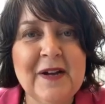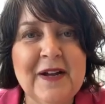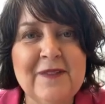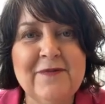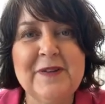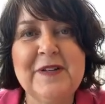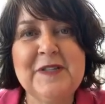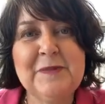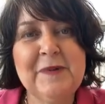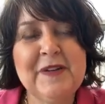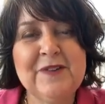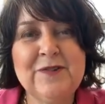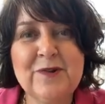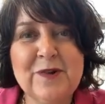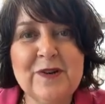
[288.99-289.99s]
confidence
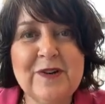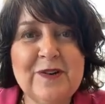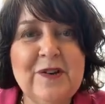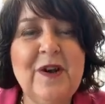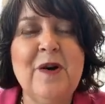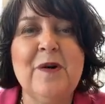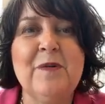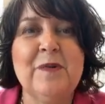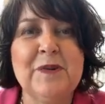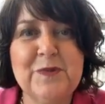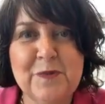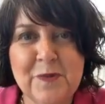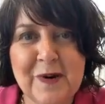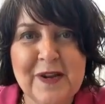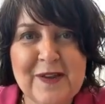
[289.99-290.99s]
because you're going to know
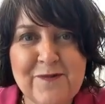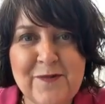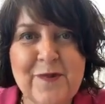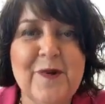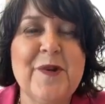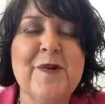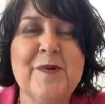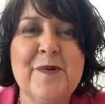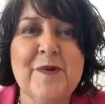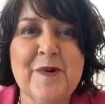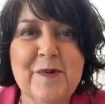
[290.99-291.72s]
what's working for you